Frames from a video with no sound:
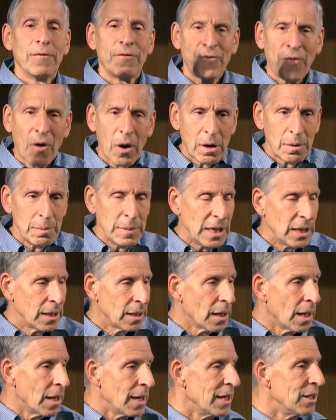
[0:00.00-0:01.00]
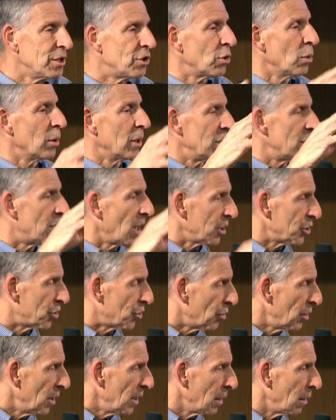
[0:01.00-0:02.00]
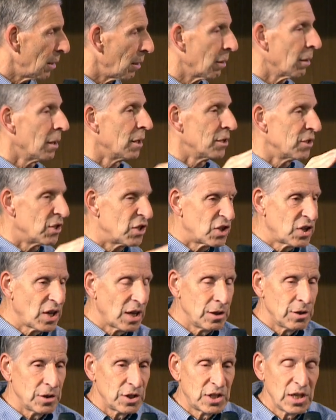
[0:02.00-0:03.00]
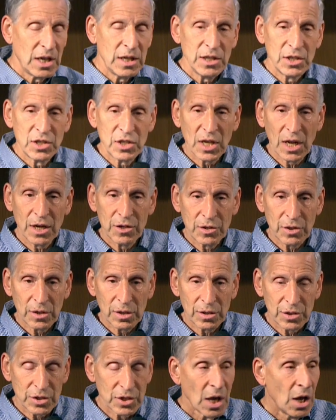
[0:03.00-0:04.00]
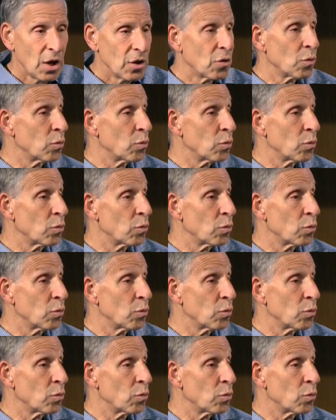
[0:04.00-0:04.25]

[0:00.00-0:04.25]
farming into industrial city centers,